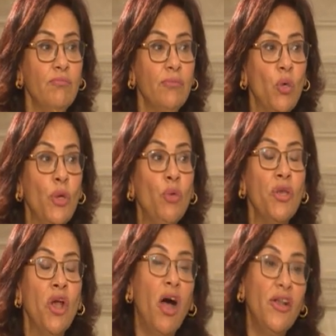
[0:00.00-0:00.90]
when
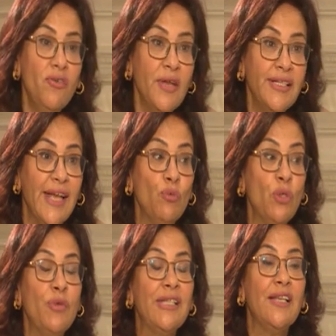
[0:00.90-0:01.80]
we honor it and
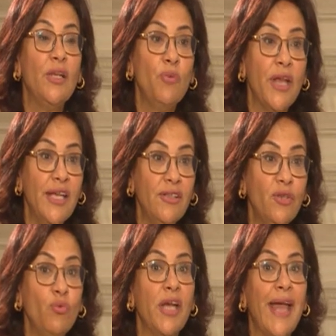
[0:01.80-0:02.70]
when we celebrate
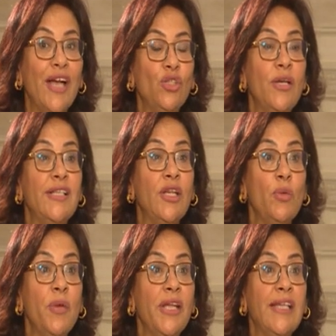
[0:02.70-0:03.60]
it, we are actually
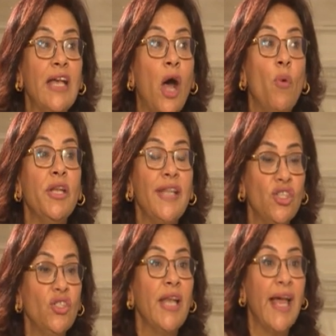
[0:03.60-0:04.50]
celebrating our
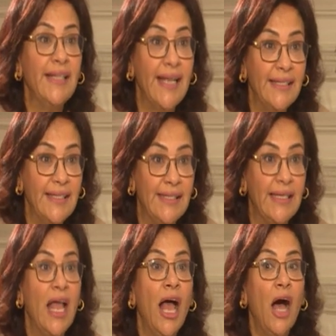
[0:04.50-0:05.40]
national identity.
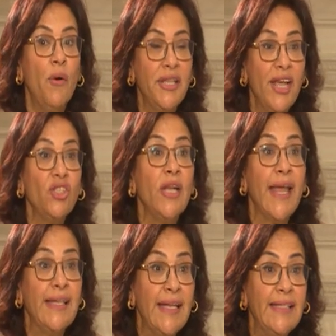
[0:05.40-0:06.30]
Our national
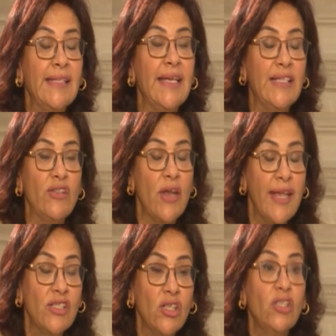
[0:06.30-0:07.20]
identity is the
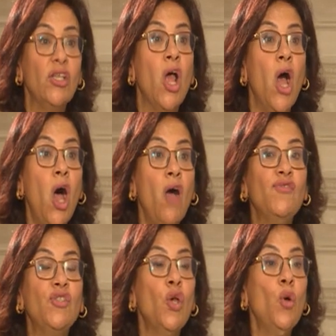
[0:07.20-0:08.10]
result of
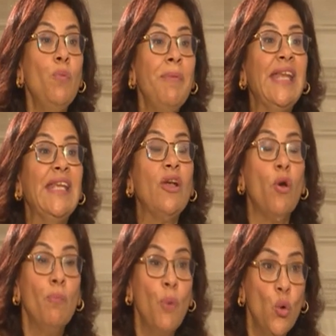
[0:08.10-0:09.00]
so many
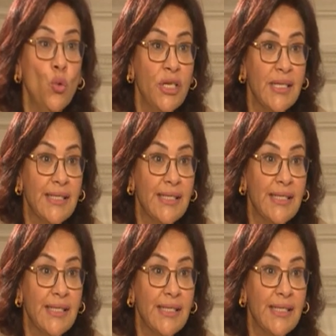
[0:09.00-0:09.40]
components.